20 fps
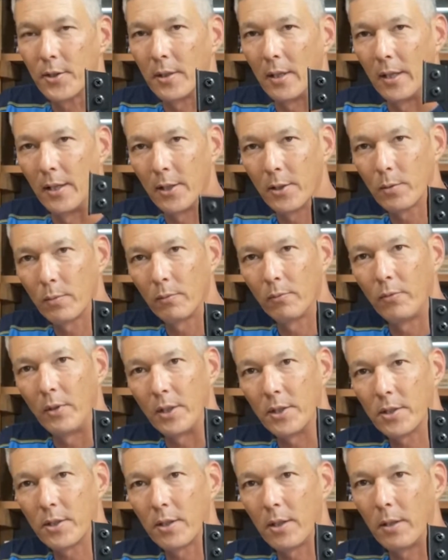and this one
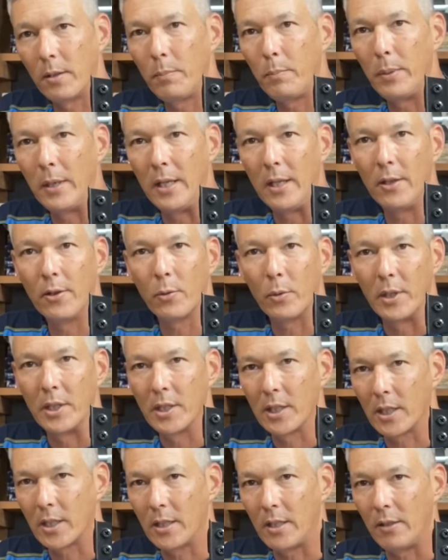fits the
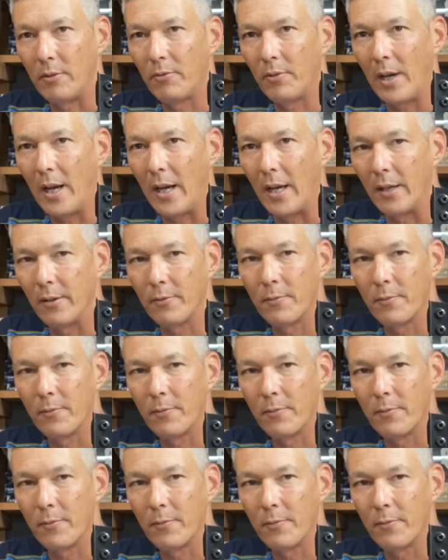P365.